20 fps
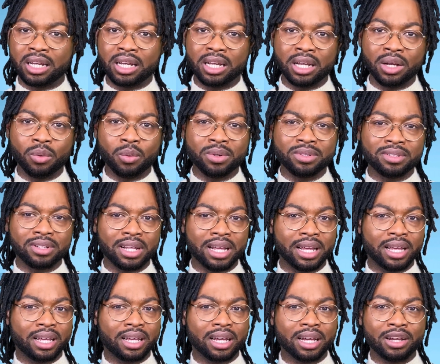it was
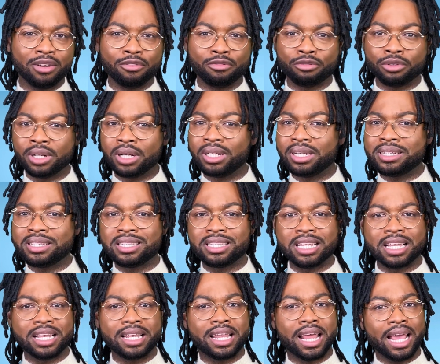like a really
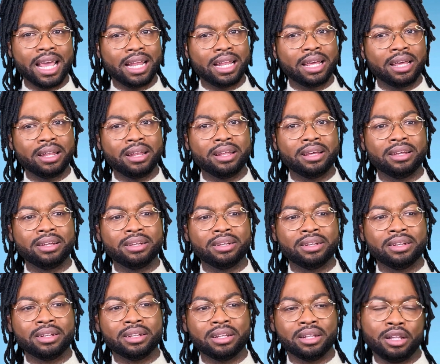sedated
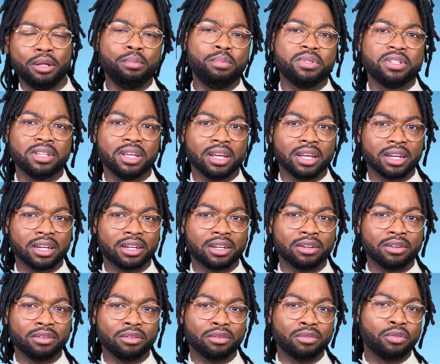lip sync
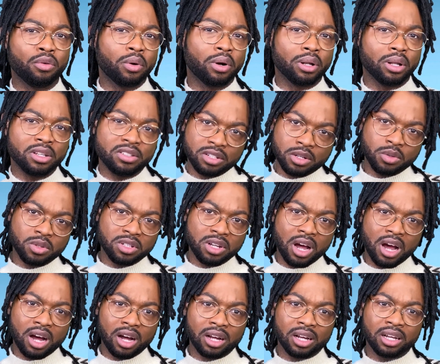for a Lizzo
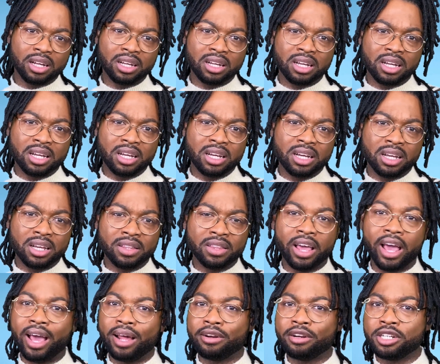song.
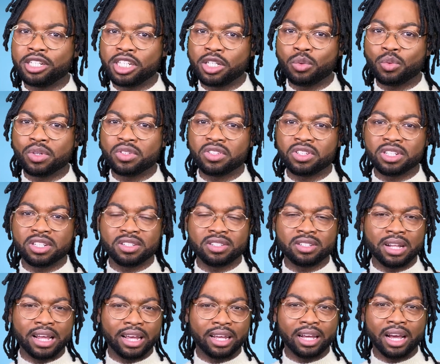The energy was just
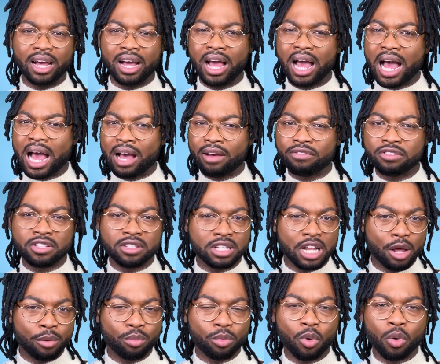like a half
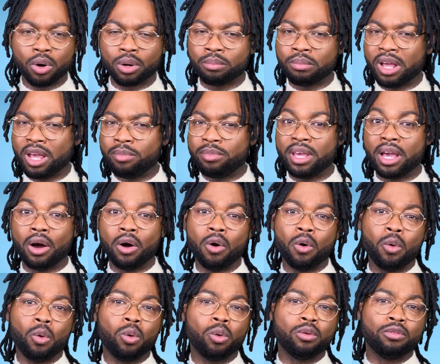step or maybe a
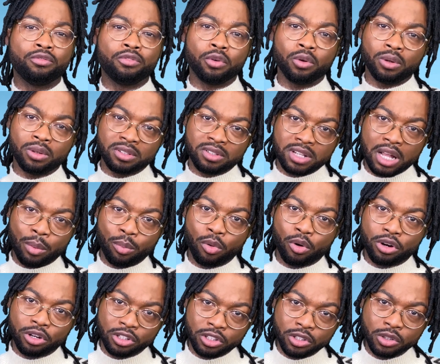whole full step
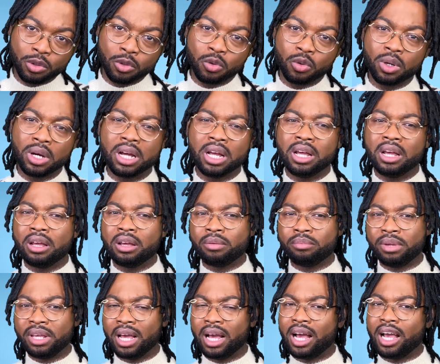or two
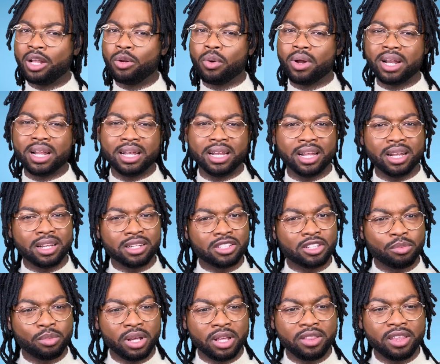behind what it needed
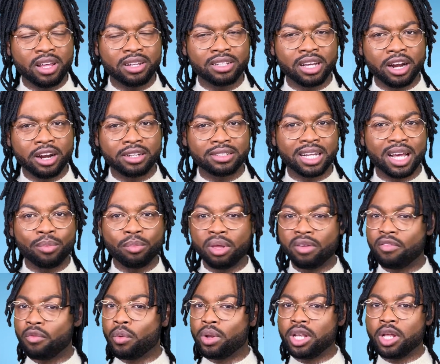to be the entire time.
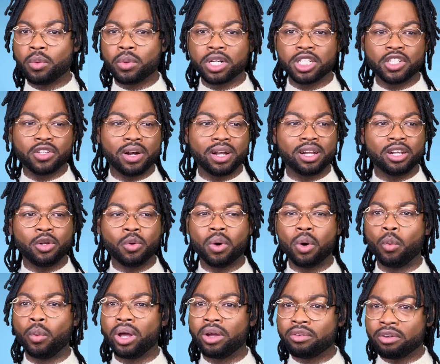Even when you were trying to do a
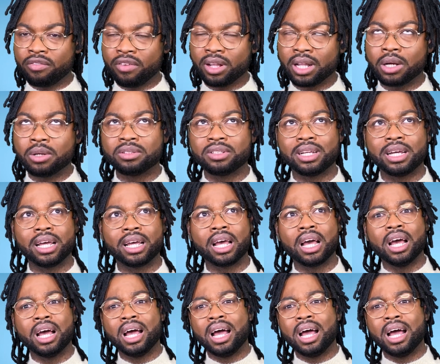wig reveal, I was like,